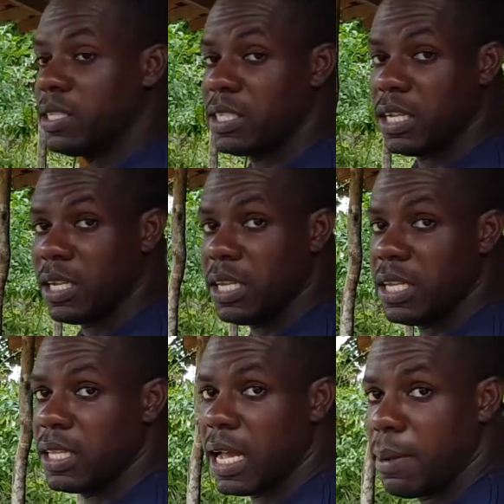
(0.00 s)
still
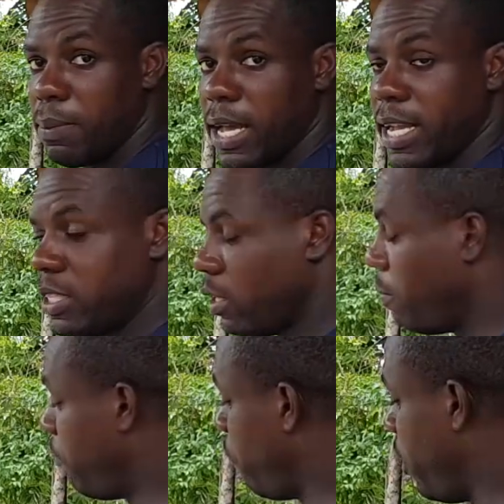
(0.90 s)
need to apply
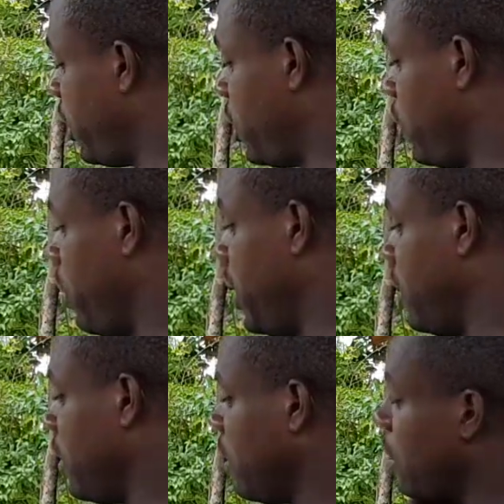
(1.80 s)
some force to
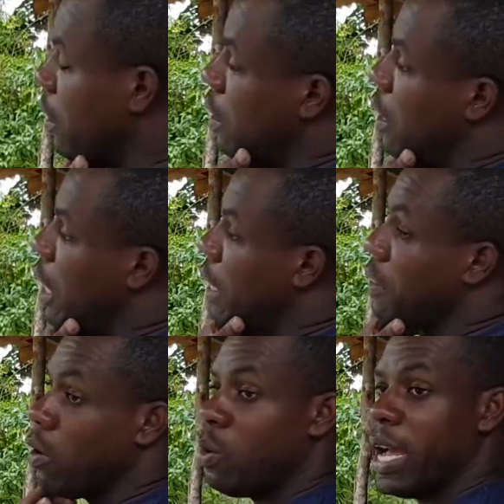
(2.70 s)
it,
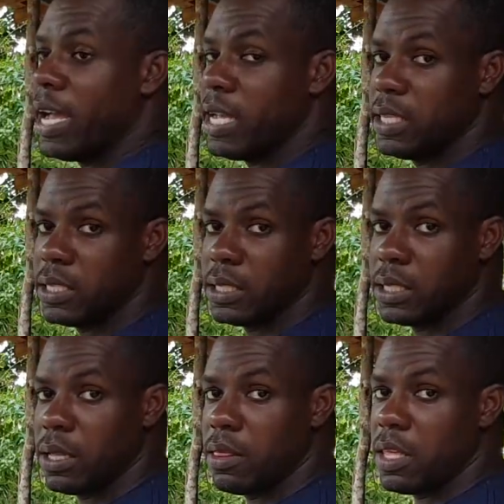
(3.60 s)

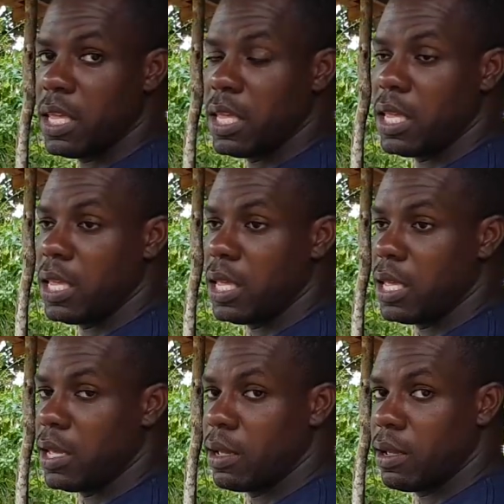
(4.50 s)
otherwise the
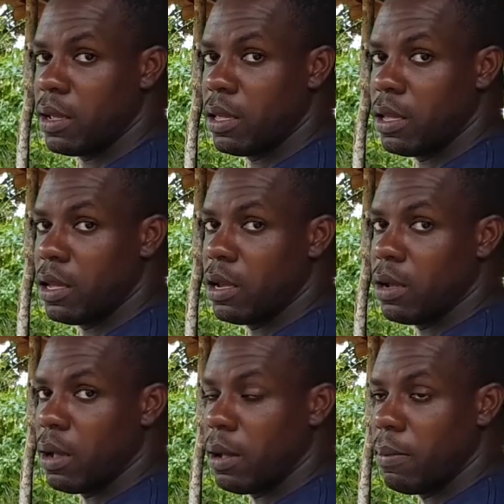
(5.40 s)

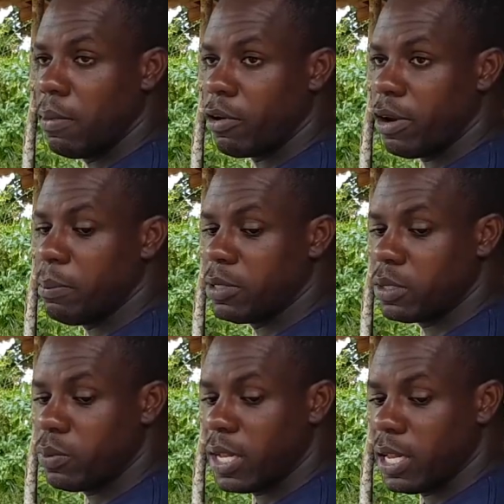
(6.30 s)
crimps
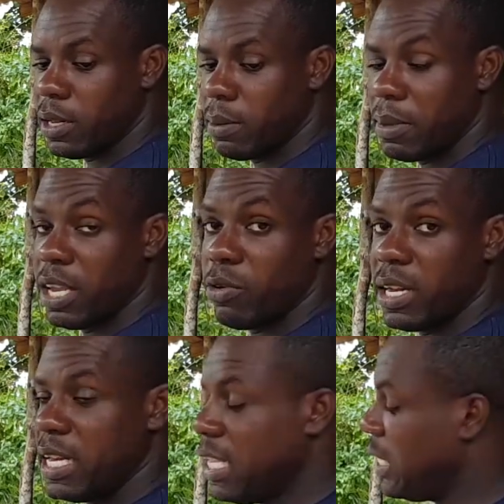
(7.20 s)
will be
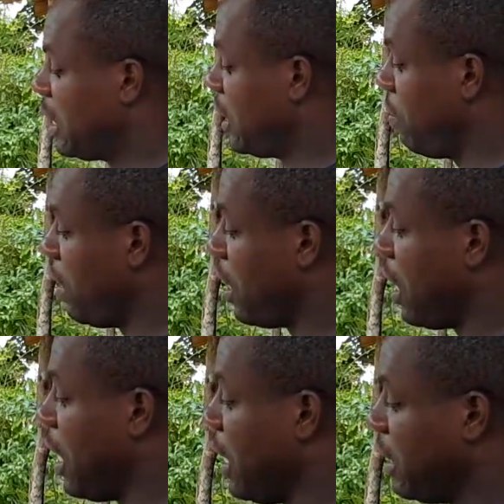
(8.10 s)
released,
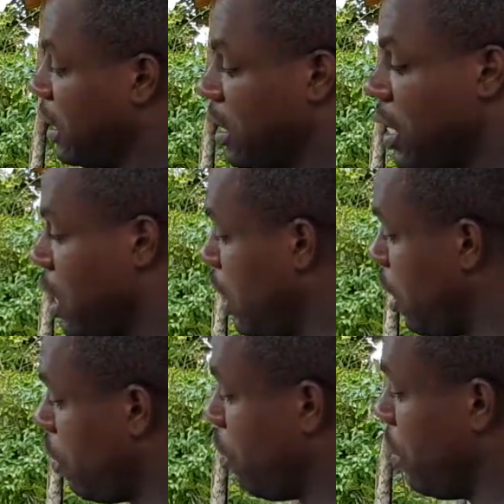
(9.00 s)
because you
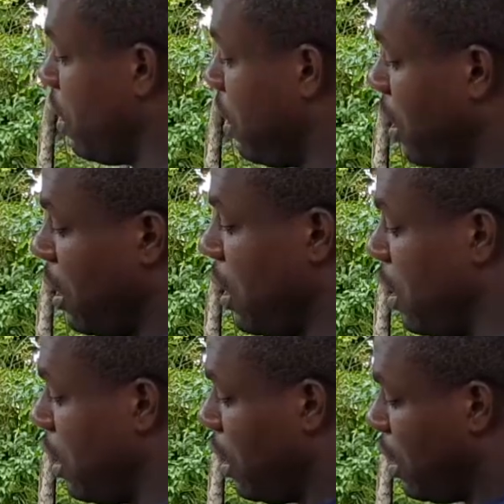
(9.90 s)
know
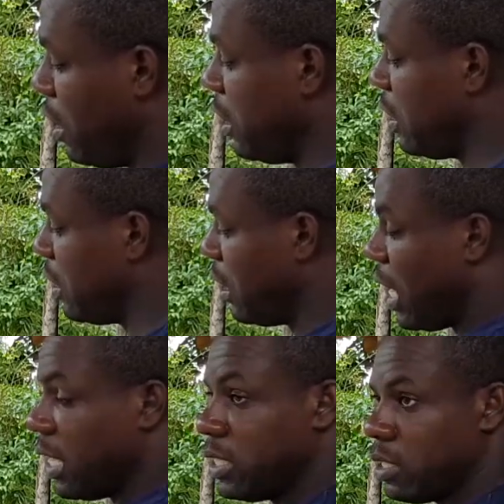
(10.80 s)
this
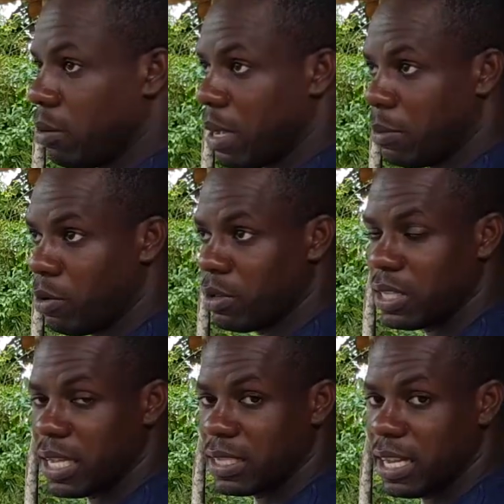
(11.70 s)
has some
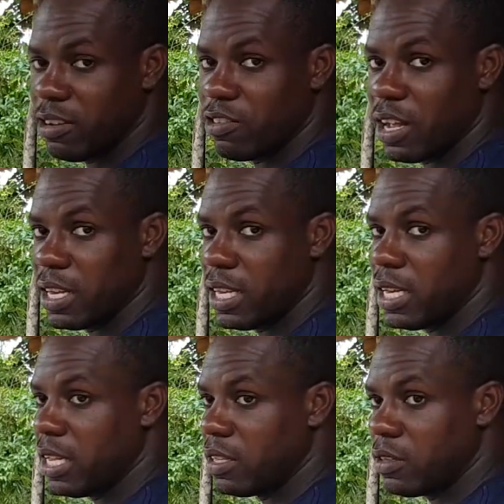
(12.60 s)
amount of tension
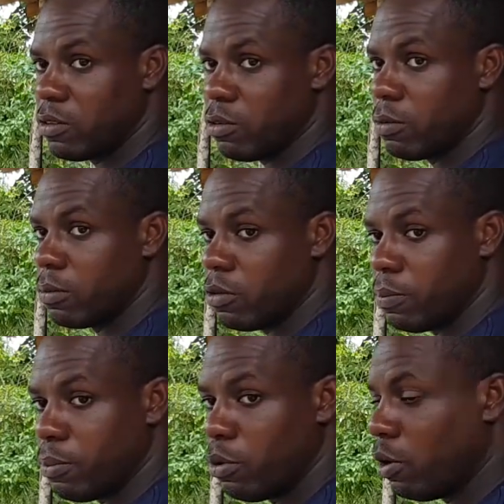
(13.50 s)
in it to
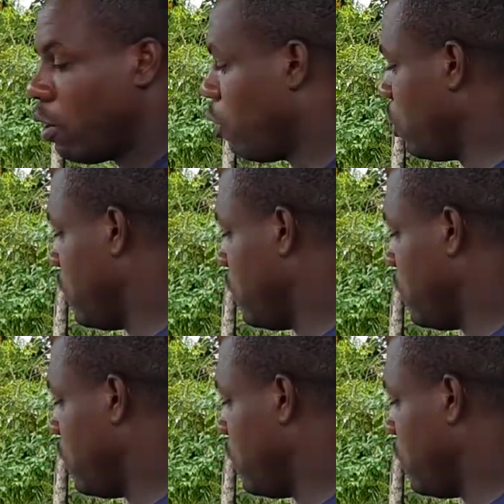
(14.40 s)
pull out.